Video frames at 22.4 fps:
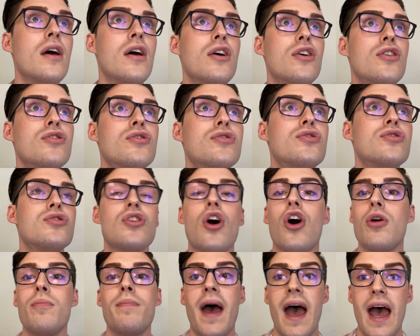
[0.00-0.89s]
so
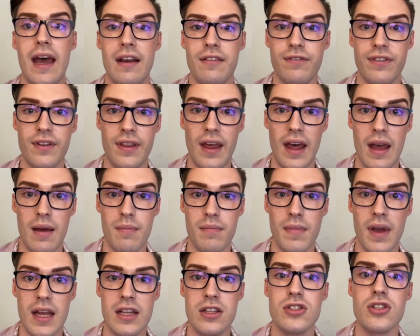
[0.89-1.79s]
bad for them
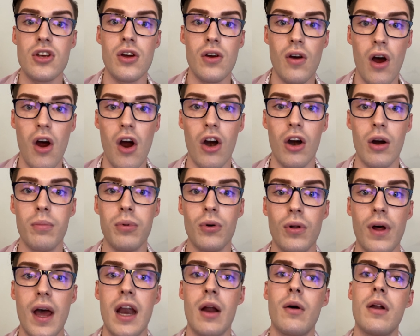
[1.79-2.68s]
and so horrible,
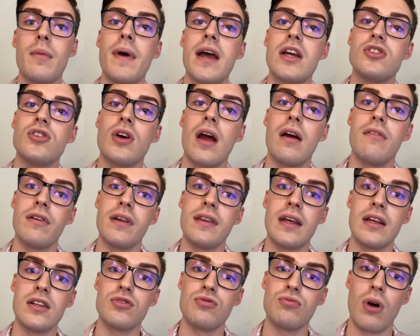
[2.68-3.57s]
and I want to make sure
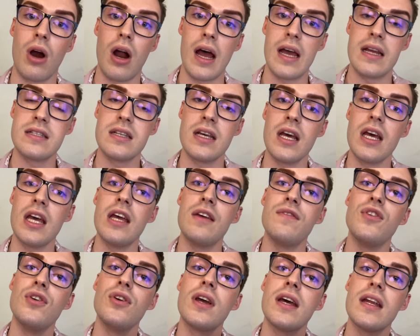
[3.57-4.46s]
everything's right. If
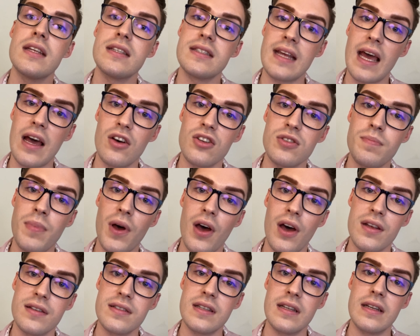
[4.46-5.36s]
you get a
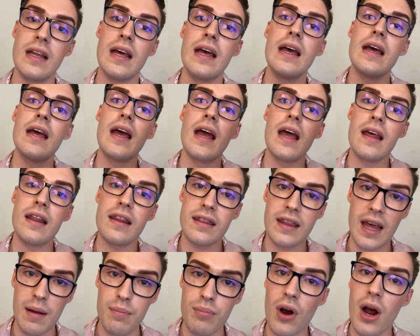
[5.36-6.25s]
salesperson,
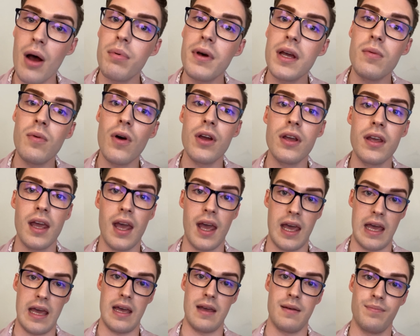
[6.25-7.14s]
they probably won't
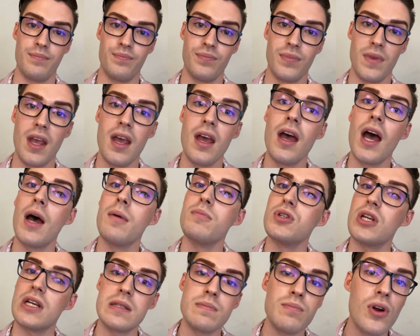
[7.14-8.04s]
care.
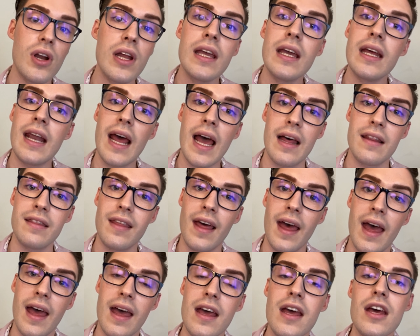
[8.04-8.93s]
Just putting it out
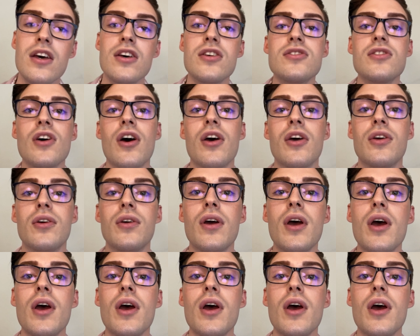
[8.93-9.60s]
there. So